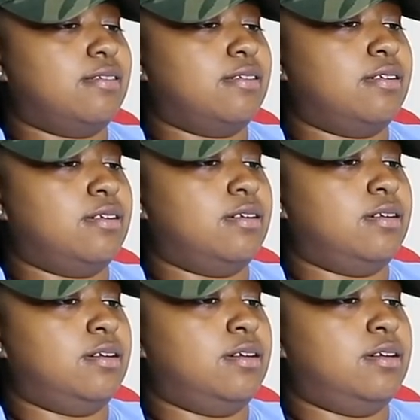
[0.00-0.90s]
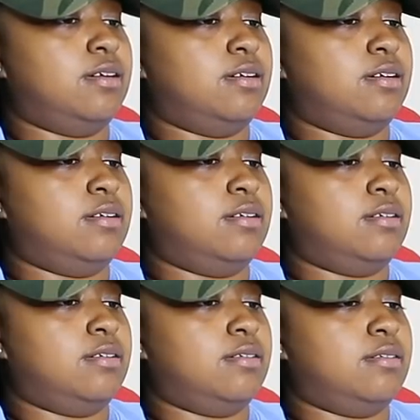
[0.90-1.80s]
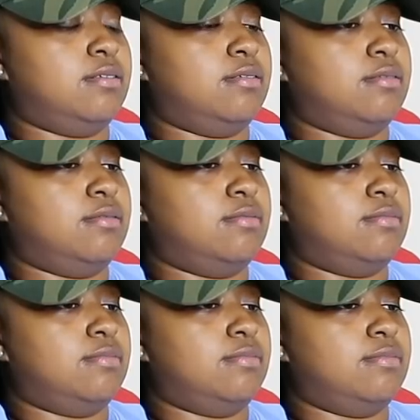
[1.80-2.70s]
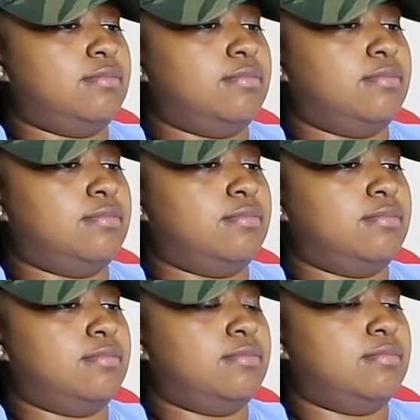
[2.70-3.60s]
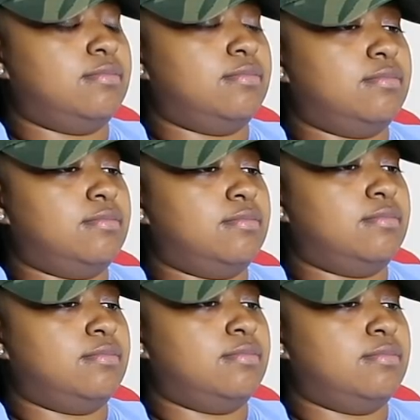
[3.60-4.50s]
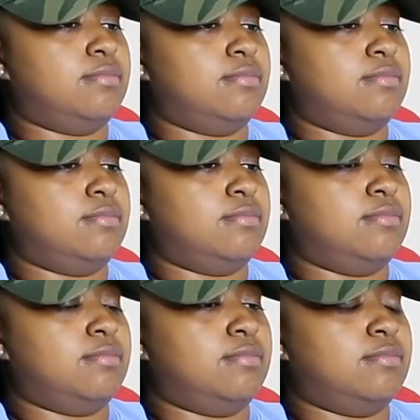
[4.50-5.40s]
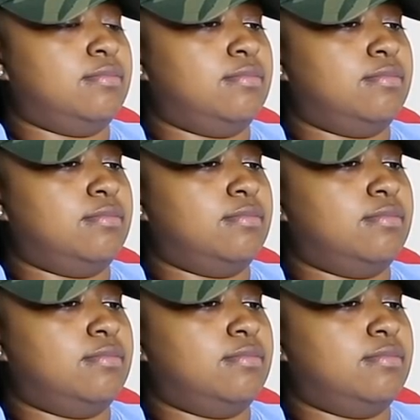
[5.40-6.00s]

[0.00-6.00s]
This person isn't speaking.